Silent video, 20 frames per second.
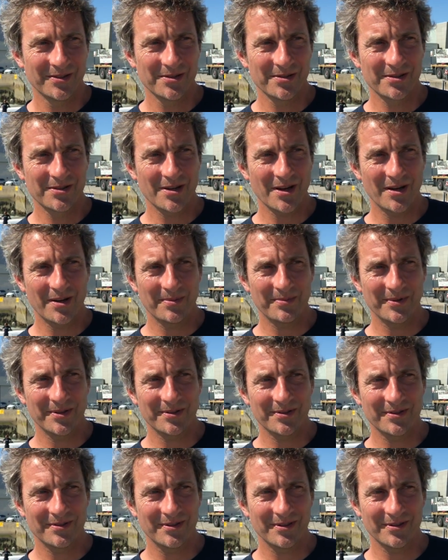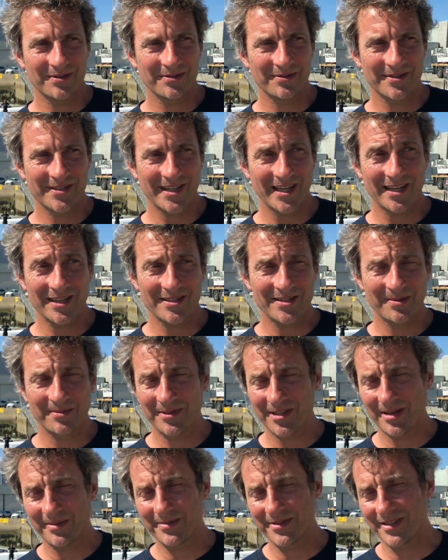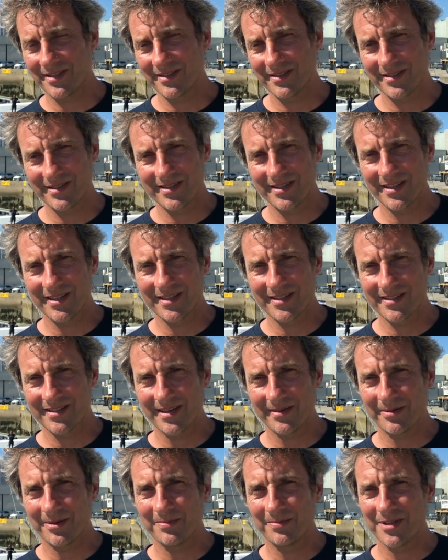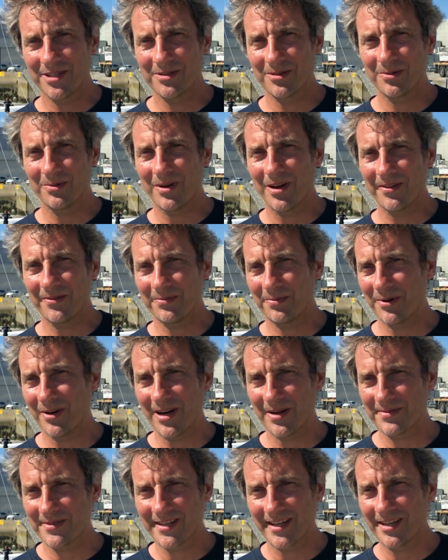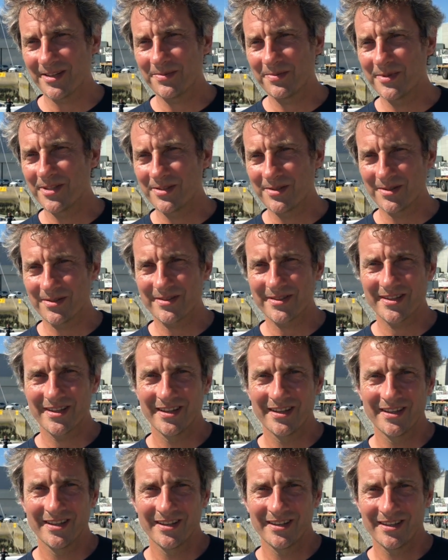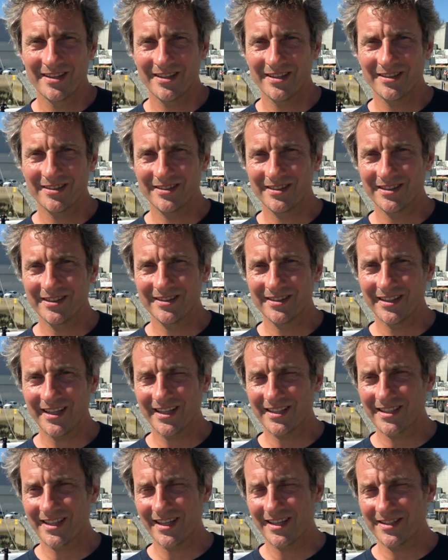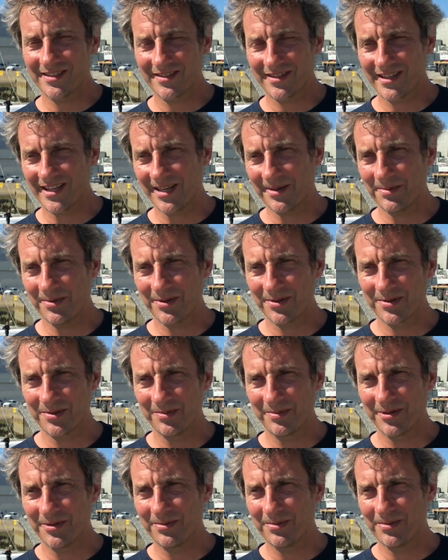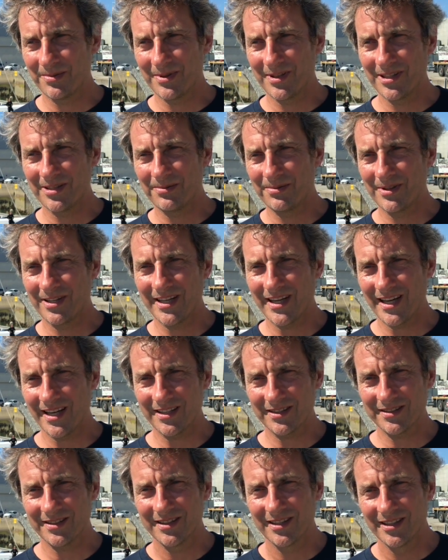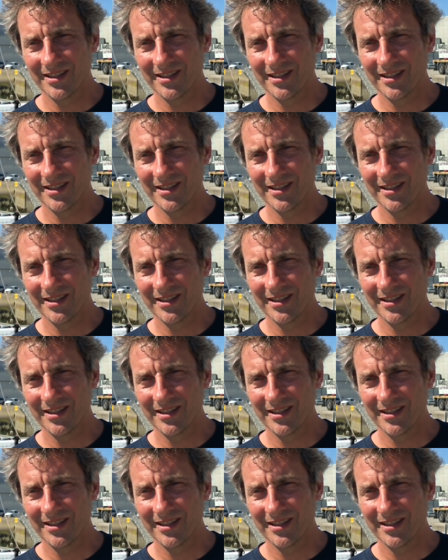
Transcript: You come and sail sometimes in 6-7 meter wave, perhaps 8 meters, and in that case a catamaran could be really, really hard.